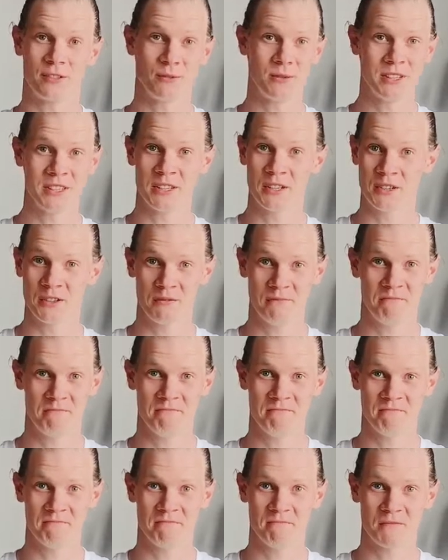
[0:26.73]
really good,
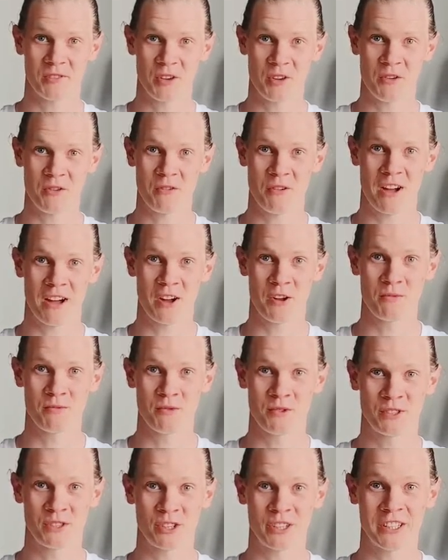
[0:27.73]
so I hope
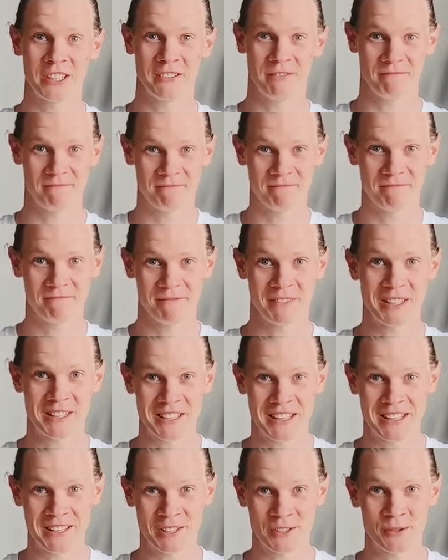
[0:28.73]
you enjoy it.
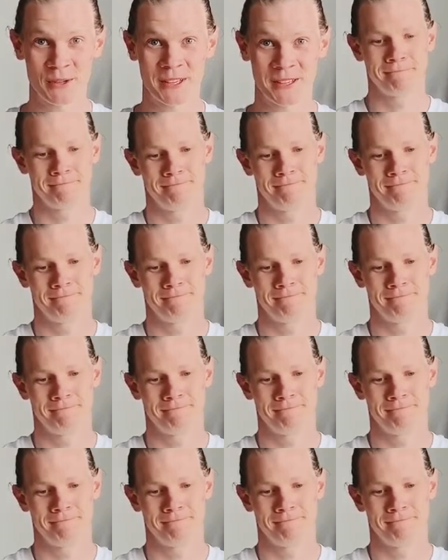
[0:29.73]
Let's get into it.